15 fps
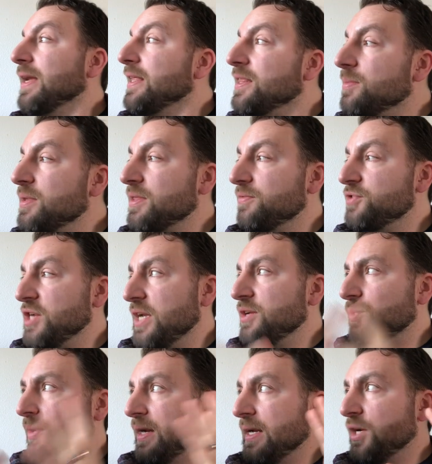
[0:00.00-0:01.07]
in the month of
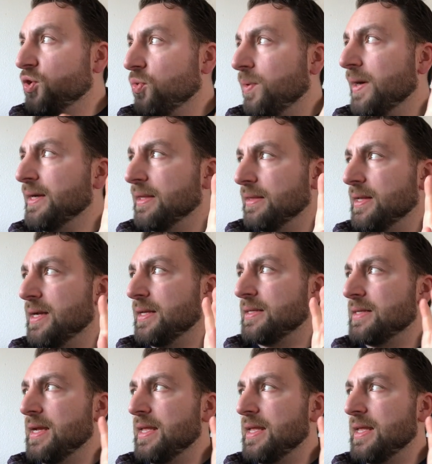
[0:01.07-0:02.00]
January, quite a lot.